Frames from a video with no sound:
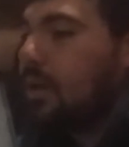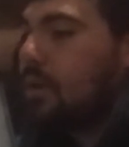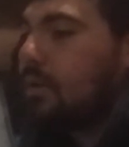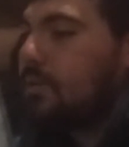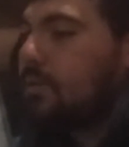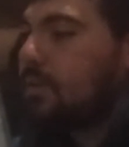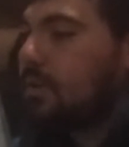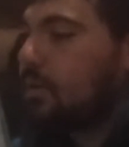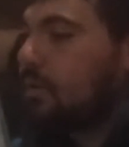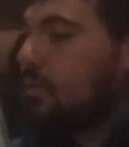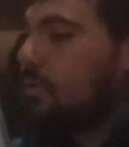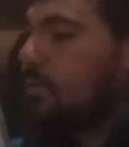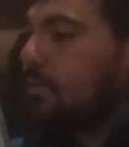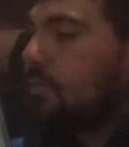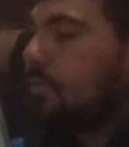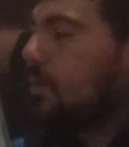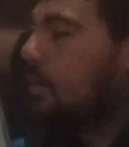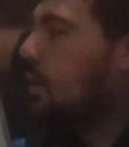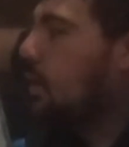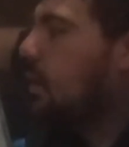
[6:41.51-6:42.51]

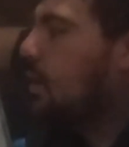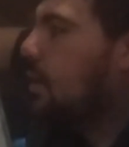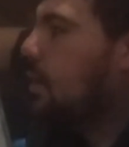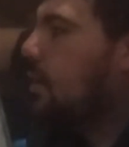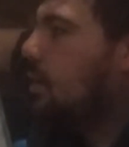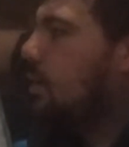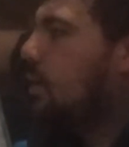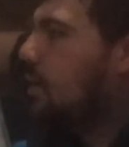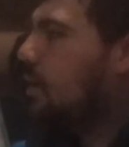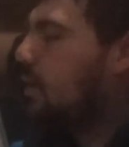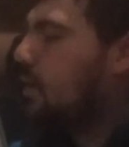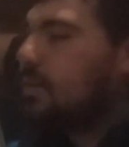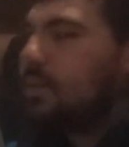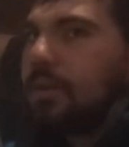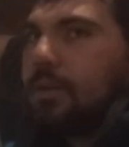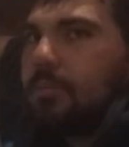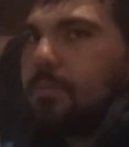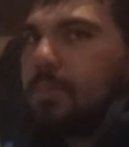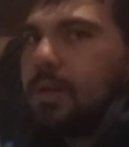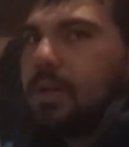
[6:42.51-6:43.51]
So it's
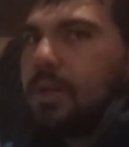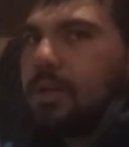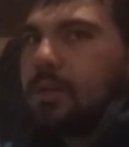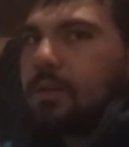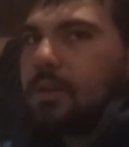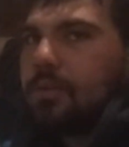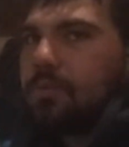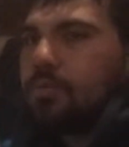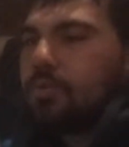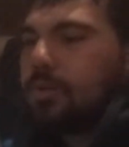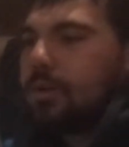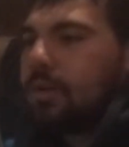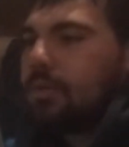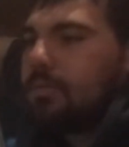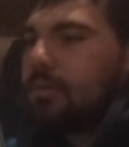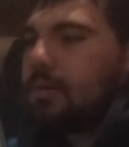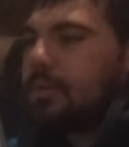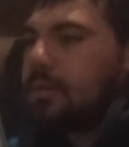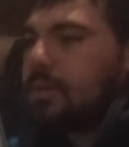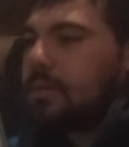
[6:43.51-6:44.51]
a minute and
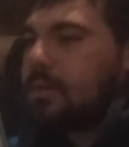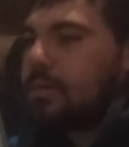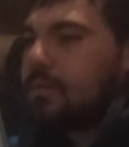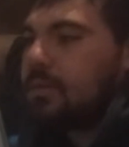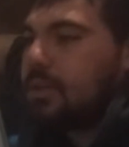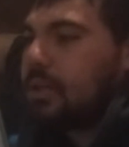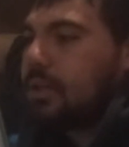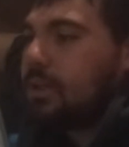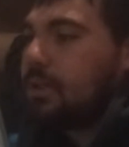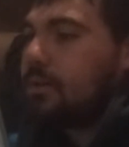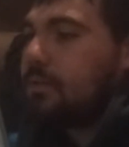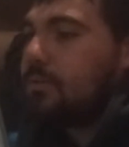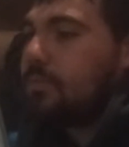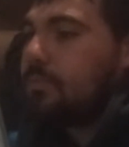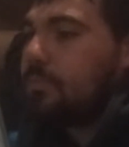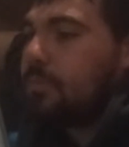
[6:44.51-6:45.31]
23 seconds in